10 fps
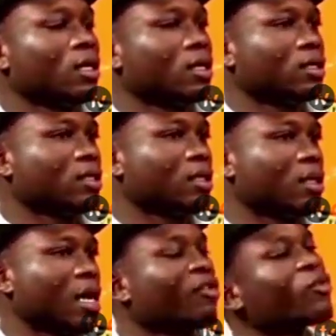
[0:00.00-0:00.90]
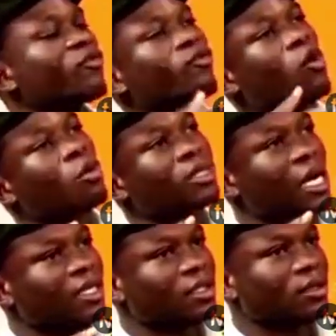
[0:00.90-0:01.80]
and I have performed
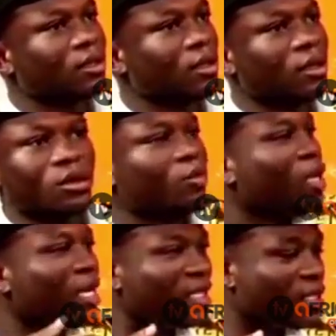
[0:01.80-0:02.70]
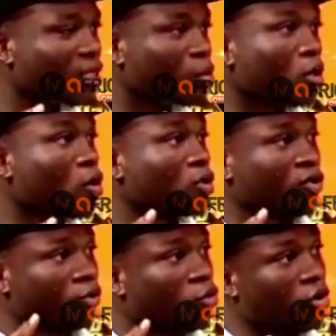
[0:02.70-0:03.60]
at places because of
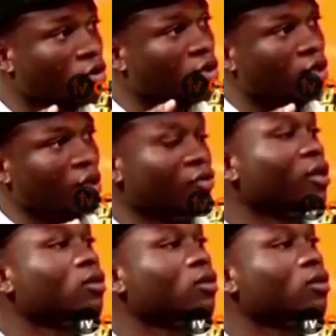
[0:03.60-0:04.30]
poetry, even